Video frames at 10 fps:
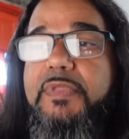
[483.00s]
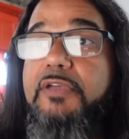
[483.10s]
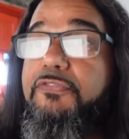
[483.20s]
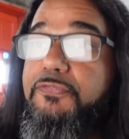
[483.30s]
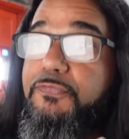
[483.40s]

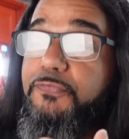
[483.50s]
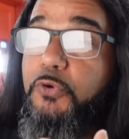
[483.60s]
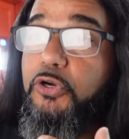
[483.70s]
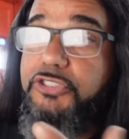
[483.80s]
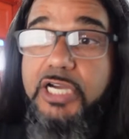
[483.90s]

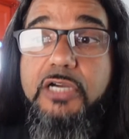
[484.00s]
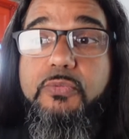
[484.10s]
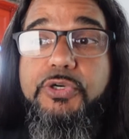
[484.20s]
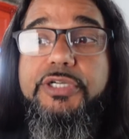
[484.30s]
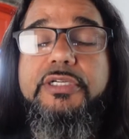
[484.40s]
For
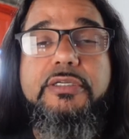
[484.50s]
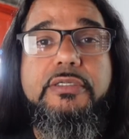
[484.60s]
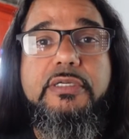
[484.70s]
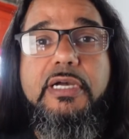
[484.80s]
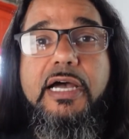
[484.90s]
ductwork
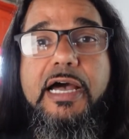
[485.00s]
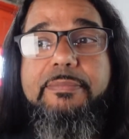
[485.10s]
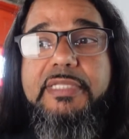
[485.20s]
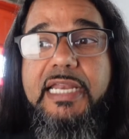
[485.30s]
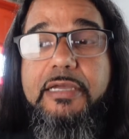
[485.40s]

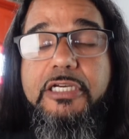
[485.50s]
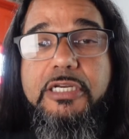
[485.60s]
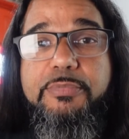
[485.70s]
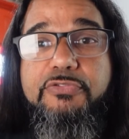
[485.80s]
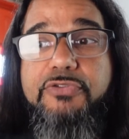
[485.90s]
that I'm going
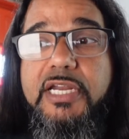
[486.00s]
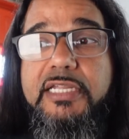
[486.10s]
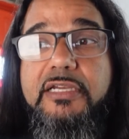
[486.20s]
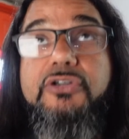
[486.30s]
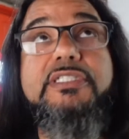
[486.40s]
to be
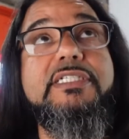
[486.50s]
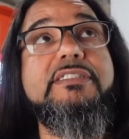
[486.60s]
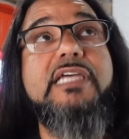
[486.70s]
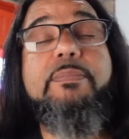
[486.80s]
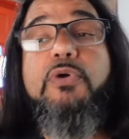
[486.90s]
running on this
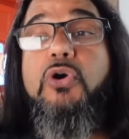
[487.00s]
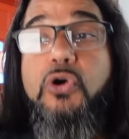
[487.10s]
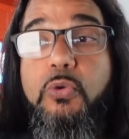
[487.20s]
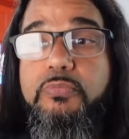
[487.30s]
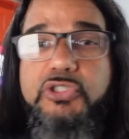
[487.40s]
type of
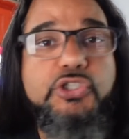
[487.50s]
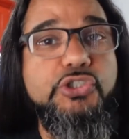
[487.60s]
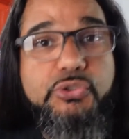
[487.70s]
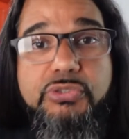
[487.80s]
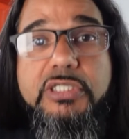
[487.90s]
home, the
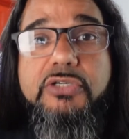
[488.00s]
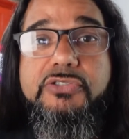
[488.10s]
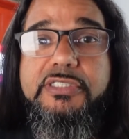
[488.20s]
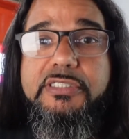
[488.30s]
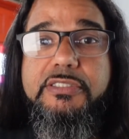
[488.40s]
Unico
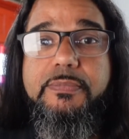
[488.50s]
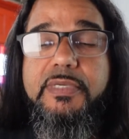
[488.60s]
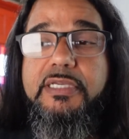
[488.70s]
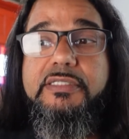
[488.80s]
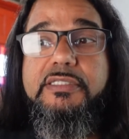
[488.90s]
system
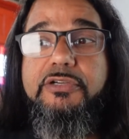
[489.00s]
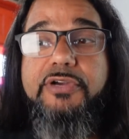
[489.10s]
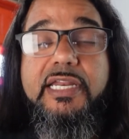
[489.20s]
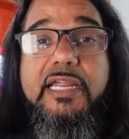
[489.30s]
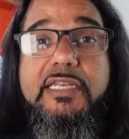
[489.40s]
is a
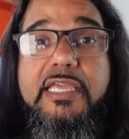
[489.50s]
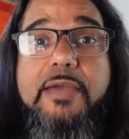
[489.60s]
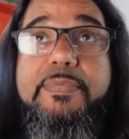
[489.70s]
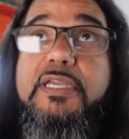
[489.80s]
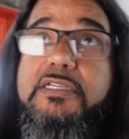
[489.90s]
great idea
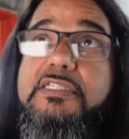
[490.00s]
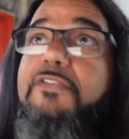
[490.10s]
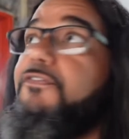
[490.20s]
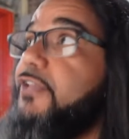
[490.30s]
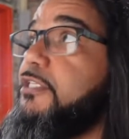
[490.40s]
because it
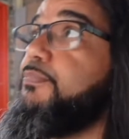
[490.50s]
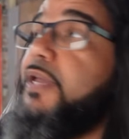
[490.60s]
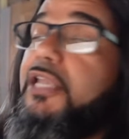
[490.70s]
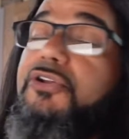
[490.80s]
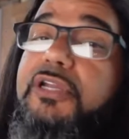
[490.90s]
fits better